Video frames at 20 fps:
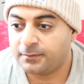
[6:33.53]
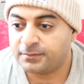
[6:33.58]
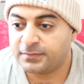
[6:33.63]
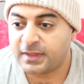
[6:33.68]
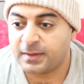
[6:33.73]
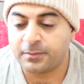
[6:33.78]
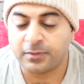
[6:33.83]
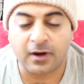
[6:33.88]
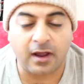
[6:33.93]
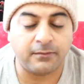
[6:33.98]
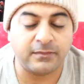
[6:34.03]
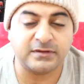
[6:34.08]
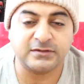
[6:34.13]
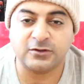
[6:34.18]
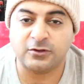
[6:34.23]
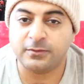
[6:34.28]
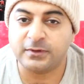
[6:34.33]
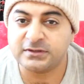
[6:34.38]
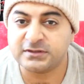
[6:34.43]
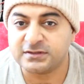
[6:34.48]
They promised a
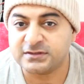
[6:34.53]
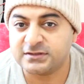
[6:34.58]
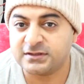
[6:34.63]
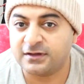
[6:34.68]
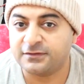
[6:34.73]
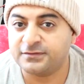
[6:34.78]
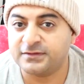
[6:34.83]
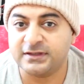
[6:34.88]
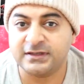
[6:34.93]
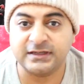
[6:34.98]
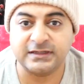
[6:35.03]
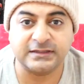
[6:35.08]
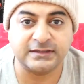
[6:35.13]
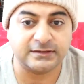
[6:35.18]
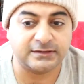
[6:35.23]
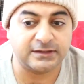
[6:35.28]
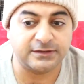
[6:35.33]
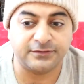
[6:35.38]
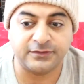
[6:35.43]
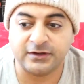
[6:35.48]
whole bunch of stuff they didn't
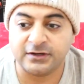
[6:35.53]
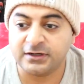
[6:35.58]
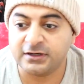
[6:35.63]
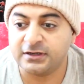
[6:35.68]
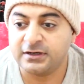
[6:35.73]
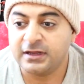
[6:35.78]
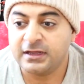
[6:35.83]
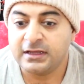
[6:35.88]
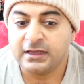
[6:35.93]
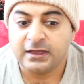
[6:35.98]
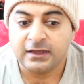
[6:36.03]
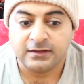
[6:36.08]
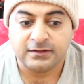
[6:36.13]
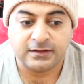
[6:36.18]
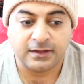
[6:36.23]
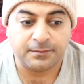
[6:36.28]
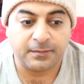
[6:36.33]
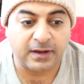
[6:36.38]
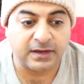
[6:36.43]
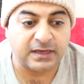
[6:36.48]
deliver.
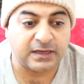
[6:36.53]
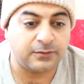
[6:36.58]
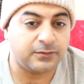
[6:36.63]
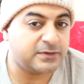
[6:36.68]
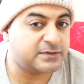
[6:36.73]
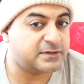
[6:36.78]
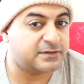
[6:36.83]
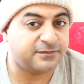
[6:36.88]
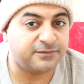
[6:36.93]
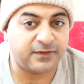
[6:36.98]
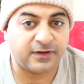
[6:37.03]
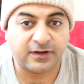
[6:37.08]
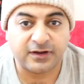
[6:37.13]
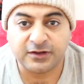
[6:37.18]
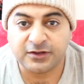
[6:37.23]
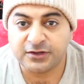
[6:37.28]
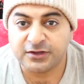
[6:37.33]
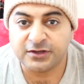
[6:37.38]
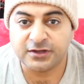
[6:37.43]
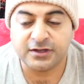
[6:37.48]
The money wasn't very
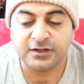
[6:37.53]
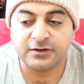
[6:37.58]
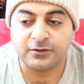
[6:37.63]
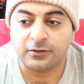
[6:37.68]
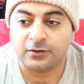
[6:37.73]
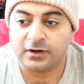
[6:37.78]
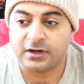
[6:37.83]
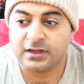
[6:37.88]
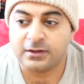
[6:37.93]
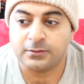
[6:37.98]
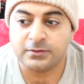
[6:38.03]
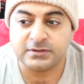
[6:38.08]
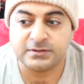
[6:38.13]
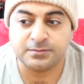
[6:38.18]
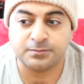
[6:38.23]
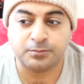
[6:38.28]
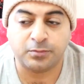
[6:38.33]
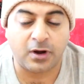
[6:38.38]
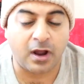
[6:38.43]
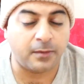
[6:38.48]
good, or it was
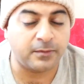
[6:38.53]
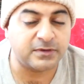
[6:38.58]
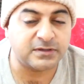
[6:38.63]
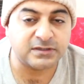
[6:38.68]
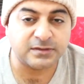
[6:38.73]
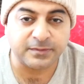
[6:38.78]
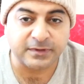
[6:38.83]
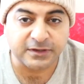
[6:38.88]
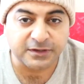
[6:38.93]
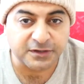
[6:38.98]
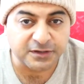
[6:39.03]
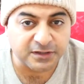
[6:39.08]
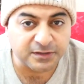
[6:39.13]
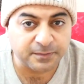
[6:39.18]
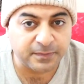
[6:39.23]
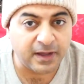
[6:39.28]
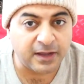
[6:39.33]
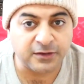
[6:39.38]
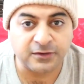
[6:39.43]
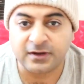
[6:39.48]
promised to be good
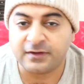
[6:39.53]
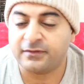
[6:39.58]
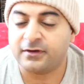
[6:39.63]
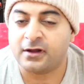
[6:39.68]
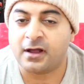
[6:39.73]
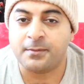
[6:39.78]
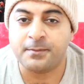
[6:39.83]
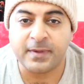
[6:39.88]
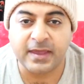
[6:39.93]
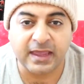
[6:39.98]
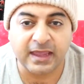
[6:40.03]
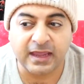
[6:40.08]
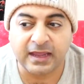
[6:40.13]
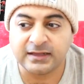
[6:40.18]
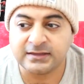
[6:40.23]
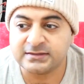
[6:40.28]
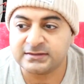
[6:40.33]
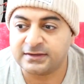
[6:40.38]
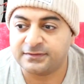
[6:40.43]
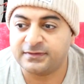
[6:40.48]
but you never got
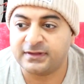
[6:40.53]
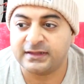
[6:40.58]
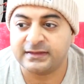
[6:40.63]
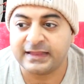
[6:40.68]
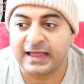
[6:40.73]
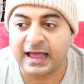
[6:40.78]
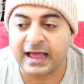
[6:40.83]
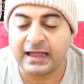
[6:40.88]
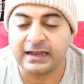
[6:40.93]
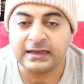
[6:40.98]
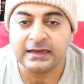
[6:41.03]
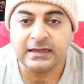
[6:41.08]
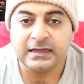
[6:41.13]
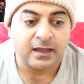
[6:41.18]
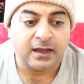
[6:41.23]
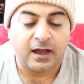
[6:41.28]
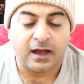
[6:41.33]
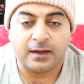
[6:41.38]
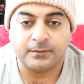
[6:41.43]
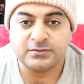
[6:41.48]
paid, stuff like that.
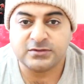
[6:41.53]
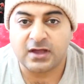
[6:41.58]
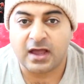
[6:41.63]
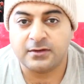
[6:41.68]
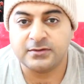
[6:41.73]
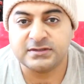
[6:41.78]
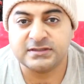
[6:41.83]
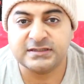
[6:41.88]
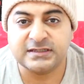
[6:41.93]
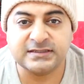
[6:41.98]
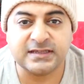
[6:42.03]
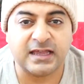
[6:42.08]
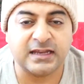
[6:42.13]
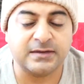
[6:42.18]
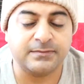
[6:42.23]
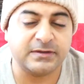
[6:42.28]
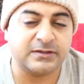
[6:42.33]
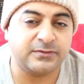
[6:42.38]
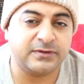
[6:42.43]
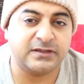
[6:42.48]
So I was
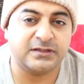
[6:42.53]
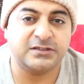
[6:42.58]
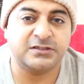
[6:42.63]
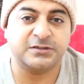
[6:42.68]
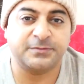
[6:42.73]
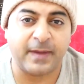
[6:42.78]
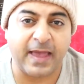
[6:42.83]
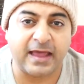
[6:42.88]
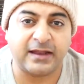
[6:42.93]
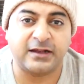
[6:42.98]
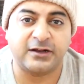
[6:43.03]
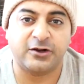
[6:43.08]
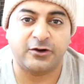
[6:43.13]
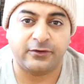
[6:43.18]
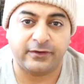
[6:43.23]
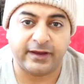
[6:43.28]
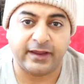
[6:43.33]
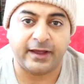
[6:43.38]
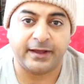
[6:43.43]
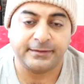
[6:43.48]
deciding between Japan and
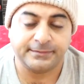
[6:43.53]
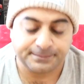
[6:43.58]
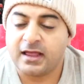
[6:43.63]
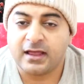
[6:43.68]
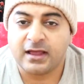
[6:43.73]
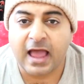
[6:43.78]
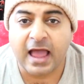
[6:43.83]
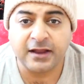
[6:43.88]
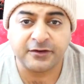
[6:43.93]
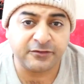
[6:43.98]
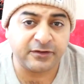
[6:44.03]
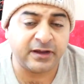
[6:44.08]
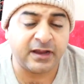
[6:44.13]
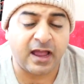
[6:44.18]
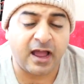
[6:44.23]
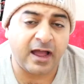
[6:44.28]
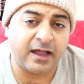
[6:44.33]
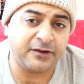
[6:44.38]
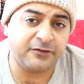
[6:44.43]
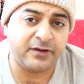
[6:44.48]
Korea. And
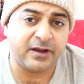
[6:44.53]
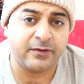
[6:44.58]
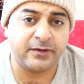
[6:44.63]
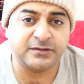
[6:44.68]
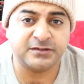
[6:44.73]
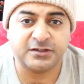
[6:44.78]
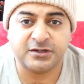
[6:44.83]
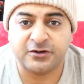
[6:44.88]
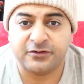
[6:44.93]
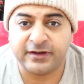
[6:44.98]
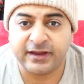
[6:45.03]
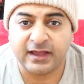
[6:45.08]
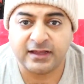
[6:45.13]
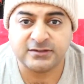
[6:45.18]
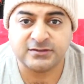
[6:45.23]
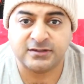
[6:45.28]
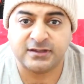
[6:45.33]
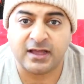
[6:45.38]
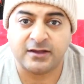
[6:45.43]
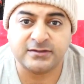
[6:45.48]
Andrea went to Korea,
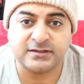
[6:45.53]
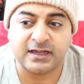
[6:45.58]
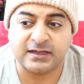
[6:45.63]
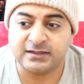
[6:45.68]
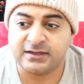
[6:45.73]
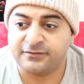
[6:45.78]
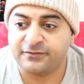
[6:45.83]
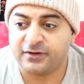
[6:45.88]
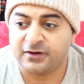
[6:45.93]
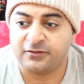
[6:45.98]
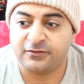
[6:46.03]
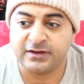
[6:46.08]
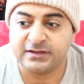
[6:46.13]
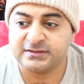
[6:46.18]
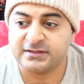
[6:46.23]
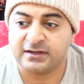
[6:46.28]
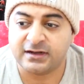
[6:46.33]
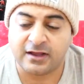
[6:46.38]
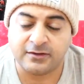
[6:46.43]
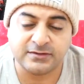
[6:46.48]
so that was kind of a
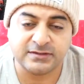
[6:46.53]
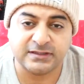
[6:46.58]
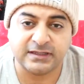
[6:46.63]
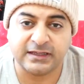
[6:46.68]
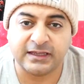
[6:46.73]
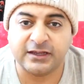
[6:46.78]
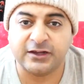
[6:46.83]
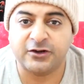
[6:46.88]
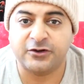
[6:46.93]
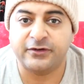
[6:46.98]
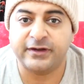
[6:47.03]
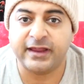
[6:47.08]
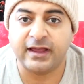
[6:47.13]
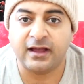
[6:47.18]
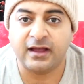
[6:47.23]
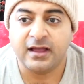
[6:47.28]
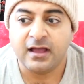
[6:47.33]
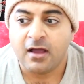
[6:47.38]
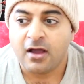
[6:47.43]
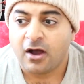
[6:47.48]
reason I was thinking
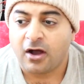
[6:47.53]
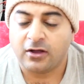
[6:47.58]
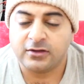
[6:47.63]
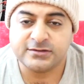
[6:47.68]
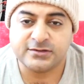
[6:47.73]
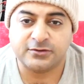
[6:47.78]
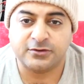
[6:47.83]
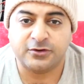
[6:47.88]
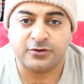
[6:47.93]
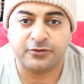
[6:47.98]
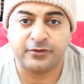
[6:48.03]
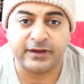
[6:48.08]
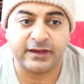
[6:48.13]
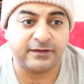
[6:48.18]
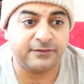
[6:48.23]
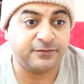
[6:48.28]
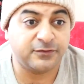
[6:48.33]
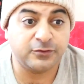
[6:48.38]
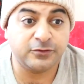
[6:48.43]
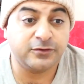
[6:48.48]
Korea. Also
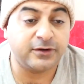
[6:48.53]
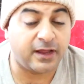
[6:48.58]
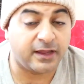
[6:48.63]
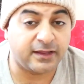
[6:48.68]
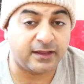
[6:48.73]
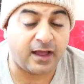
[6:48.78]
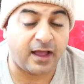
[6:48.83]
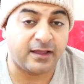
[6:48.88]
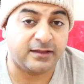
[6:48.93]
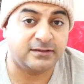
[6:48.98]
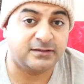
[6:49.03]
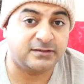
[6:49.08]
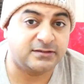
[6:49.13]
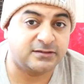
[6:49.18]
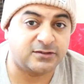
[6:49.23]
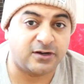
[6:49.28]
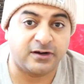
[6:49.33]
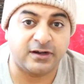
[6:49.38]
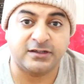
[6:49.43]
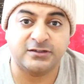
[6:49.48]
Korean food, I
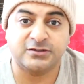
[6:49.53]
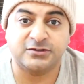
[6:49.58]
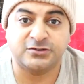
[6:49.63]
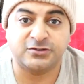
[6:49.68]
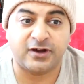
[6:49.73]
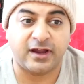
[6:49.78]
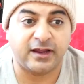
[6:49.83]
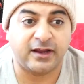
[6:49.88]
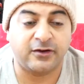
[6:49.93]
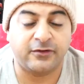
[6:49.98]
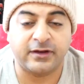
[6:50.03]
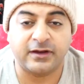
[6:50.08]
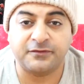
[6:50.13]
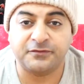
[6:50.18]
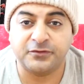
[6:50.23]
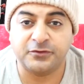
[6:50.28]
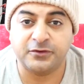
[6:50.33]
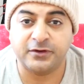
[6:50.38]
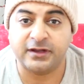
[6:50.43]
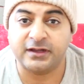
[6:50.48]
started to try Korean
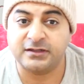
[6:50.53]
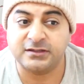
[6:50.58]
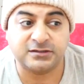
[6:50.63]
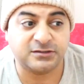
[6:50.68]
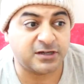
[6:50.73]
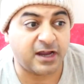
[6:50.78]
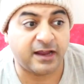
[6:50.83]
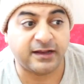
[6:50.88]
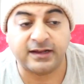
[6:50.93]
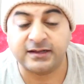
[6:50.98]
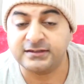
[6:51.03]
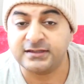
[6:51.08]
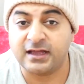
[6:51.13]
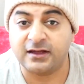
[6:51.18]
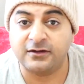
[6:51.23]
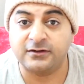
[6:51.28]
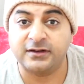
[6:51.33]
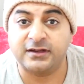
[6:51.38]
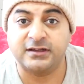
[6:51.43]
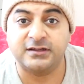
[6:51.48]
food in
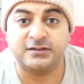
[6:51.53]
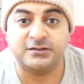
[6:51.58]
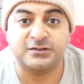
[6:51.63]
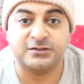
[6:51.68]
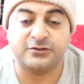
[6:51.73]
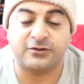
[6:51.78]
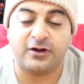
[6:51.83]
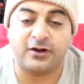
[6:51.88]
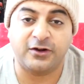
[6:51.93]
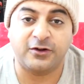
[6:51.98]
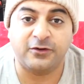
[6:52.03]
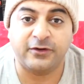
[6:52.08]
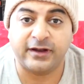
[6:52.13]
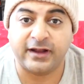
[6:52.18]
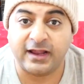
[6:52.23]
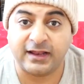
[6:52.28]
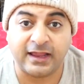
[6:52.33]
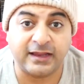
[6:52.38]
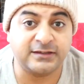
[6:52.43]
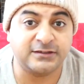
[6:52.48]
Chinatown in Toronto, and
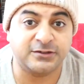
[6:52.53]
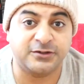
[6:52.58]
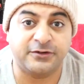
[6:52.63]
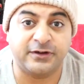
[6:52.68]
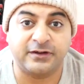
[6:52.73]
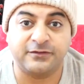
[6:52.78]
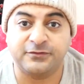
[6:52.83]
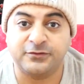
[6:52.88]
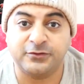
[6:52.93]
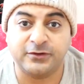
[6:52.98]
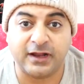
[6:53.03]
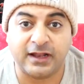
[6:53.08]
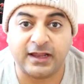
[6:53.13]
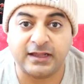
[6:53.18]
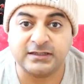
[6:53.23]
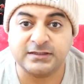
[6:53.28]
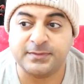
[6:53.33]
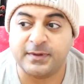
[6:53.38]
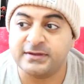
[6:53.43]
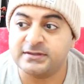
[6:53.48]
I liked Korean food, I
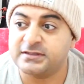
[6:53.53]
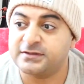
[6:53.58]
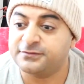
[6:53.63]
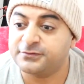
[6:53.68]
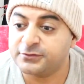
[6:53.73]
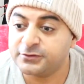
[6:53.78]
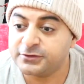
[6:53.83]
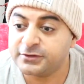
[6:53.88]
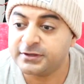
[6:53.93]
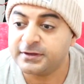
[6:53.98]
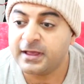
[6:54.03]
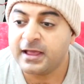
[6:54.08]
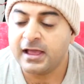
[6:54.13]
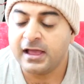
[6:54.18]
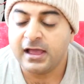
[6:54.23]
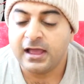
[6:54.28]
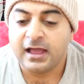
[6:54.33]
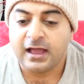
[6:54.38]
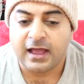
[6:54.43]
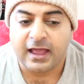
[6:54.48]
like spicy food.
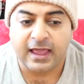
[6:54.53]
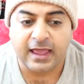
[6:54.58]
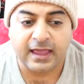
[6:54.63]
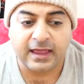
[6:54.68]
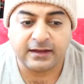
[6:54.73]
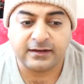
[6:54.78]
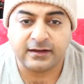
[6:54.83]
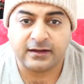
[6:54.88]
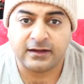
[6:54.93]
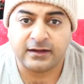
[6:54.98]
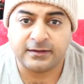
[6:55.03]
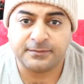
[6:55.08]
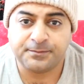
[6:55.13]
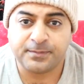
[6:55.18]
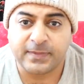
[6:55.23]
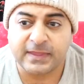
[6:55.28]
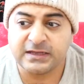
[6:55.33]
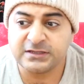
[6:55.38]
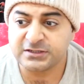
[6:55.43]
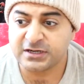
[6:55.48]
And
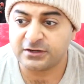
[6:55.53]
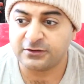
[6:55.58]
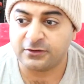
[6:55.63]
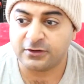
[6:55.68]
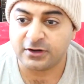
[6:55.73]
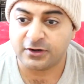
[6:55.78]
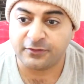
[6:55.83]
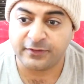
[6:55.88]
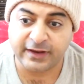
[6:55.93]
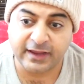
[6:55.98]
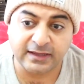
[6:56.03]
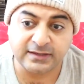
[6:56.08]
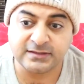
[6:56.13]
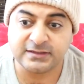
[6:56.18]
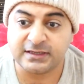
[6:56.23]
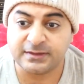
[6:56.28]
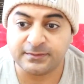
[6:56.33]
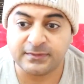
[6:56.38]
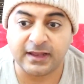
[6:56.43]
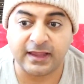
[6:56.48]
in general, Korea
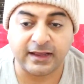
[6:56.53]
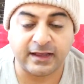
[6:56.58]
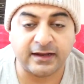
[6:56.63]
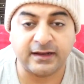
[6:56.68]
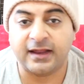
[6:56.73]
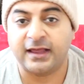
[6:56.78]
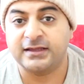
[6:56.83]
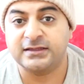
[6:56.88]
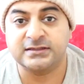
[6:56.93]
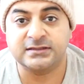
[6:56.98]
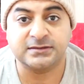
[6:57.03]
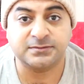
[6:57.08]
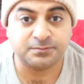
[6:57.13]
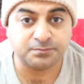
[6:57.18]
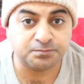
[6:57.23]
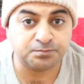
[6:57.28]
seemed like a nice